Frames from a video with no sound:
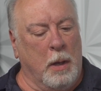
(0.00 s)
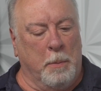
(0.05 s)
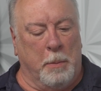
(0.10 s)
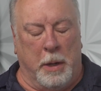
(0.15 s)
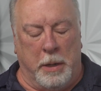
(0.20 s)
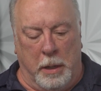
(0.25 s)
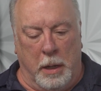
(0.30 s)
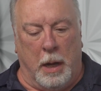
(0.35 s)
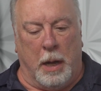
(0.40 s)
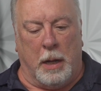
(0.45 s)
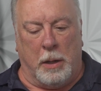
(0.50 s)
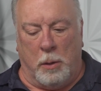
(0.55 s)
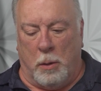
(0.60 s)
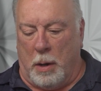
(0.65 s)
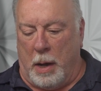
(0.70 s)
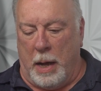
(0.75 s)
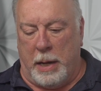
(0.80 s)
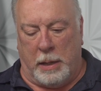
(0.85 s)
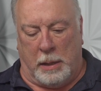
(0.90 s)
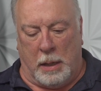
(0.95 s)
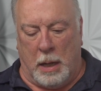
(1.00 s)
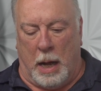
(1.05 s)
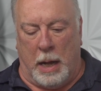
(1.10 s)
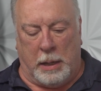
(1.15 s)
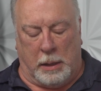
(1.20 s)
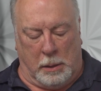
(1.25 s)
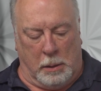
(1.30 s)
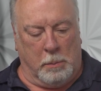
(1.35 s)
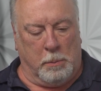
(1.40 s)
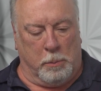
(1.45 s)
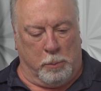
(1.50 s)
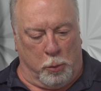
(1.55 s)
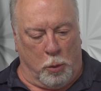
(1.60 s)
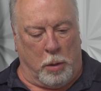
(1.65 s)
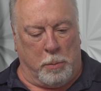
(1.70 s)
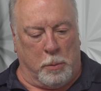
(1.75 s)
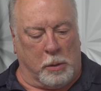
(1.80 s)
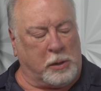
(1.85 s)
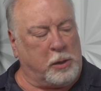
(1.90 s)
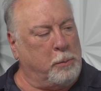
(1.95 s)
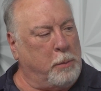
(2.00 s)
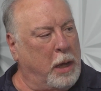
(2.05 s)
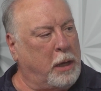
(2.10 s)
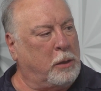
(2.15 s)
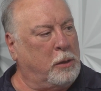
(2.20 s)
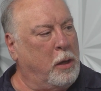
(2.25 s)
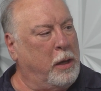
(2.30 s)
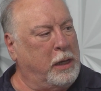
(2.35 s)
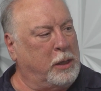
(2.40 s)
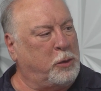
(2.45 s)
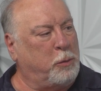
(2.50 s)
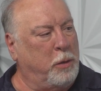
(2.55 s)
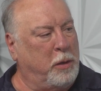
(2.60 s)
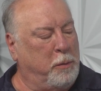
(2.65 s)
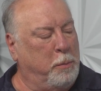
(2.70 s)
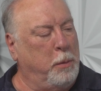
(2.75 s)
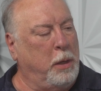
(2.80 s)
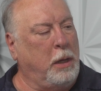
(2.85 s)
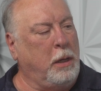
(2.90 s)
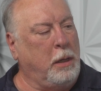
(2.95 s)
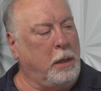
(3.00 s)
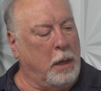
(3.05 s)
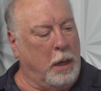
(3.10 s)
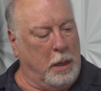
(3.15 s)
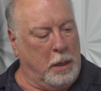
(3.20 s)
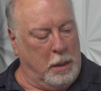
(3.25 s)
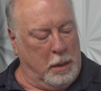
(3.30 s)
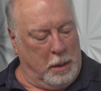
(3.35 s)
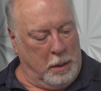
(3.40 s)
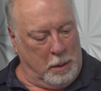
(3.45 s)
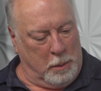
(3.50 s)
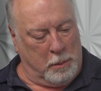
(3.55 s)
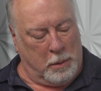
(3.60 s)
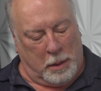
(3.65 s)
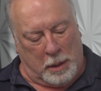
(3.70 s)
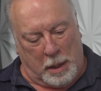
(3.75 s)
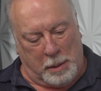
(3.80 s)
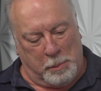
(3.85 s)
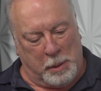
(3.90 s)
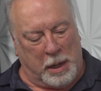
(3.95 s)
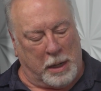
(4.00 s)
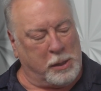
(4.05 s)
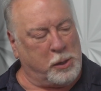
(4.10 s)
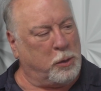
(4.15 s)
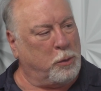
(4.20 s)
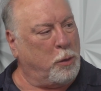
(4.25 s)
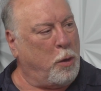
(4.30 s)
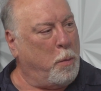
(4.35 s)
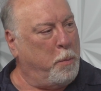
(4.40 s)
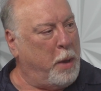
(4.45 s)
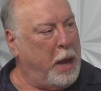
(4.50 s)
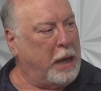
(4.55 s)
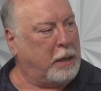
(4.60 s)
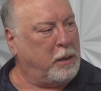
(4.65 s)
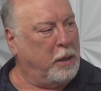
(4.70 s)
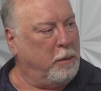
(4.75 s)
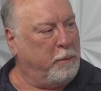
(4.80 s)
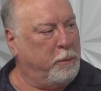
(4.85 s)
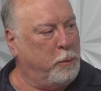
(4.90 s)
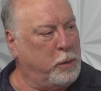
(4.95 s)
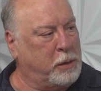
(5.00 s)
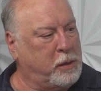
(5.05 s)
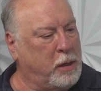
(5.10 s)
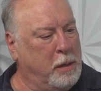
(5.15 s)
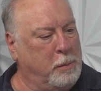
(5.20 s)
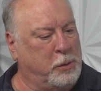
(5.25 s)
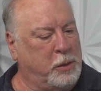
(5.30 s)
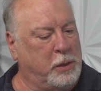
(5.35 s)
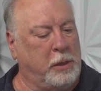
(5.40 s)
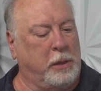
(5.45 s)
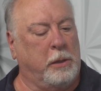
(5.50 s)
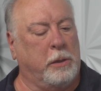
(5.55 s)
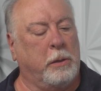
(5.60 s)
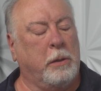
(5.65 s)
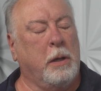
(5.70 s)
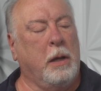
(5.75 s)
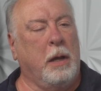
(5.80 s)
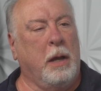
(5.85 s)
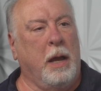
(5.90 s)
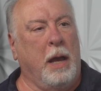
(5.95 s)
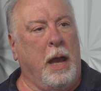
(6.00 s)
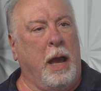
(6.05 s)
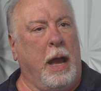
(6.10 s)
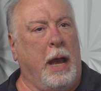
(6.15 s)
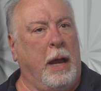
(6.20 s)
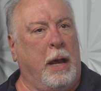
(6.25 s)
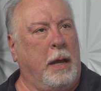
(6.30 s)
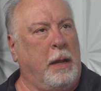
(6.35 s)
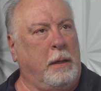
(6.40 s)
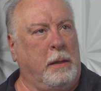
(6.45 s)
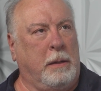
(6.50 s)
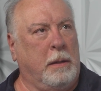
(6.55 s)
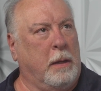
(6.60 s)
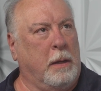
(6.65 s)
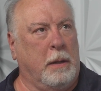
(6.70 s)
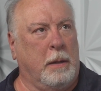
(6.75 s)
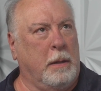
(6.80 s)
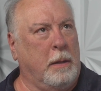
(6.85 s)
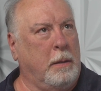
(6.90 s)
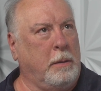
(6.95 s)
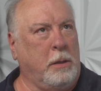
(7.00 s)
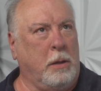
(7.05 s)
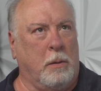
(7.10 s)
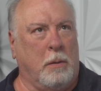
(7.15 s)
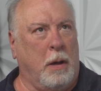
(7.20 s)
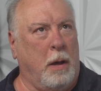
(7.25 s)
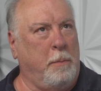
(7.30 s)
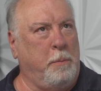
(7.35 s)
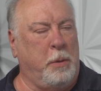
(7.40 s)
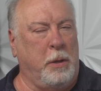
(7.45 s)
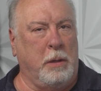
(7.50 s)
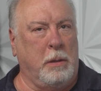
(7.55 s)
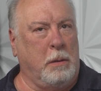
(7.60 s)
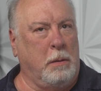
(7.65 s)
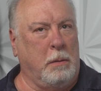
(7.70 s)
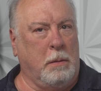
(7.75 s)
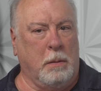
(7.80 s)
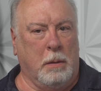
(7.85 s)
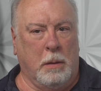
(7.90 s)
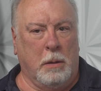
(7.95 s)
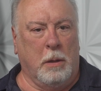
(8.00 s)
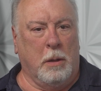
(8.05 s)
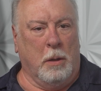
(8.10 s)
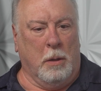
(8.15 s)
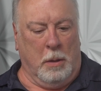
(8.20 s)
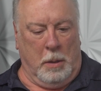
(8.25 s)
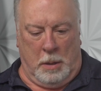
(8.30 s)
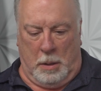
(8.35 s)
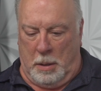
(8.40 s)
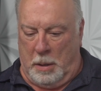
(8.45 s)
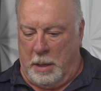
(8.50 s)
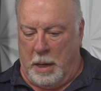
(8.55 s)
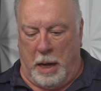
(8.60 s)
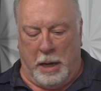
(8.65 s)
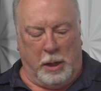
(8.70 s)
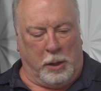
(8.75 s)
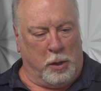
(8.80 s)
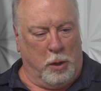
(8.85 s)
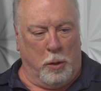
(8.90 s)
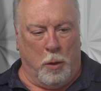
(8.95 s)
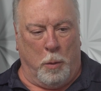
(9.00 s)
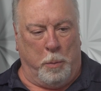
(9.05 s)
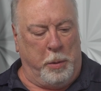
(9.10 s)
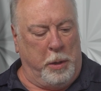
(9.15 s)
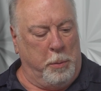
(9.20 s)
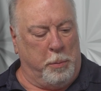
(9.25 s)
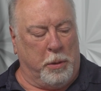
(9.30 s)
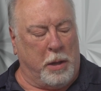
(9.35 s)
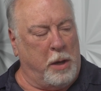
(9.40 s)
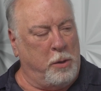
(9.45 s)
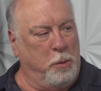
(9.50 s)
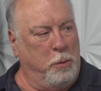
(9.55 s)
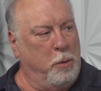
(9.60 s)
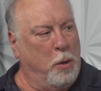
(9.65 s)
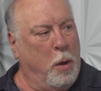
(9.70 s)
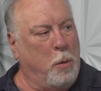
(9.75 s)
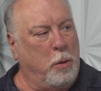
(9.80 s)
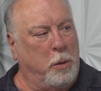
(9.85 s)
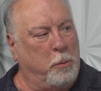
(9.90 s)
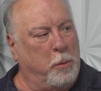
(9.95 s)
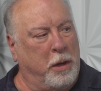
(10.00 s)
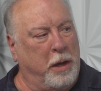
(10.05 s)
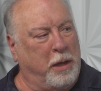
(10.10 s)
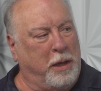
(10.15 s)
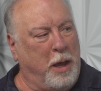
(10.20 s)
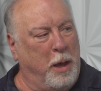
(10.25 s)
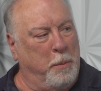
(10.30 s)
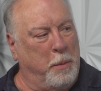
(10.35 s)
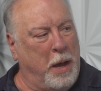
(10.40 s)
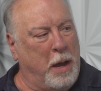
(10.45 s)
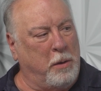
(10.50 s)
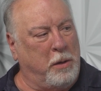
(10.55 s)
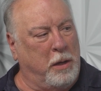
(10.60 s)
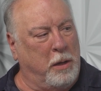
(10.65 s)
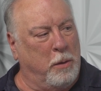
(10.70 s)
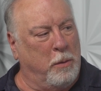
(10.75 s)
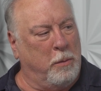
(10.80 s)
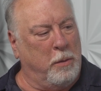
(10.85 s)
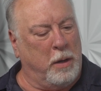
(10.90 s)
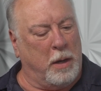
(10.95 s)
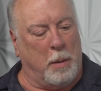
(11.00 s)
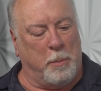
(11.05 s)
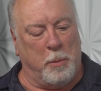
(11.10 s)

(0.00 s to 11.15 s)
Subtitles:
But yeah, no, I brought most of my clients with me, and I still go back there 4 times a year, and I've been getting to know people I knew no one when I came out here, and